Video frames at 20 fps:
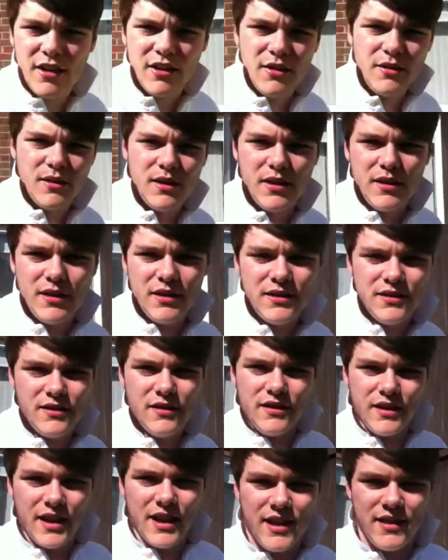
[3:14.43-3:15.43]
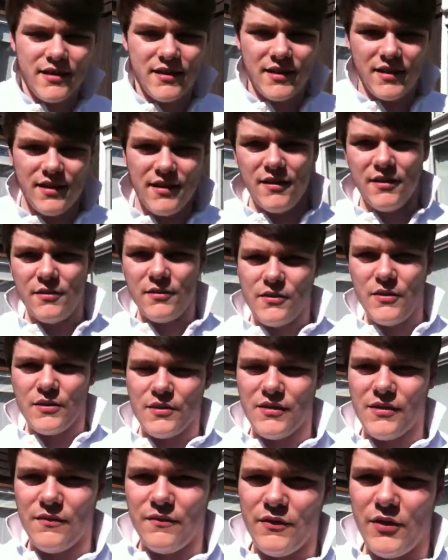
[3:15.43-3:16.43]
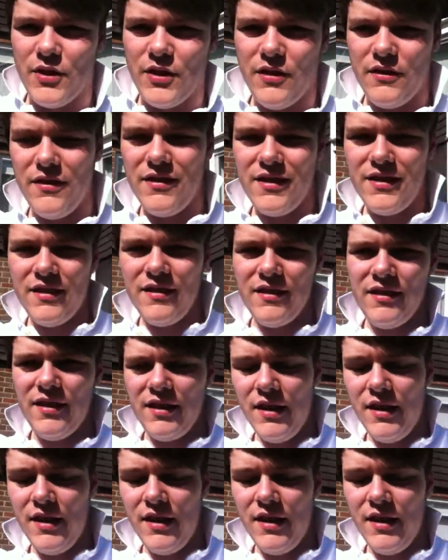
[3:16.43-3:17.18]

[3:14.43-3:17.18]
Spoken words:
who died of cancer, which wasn't very nice.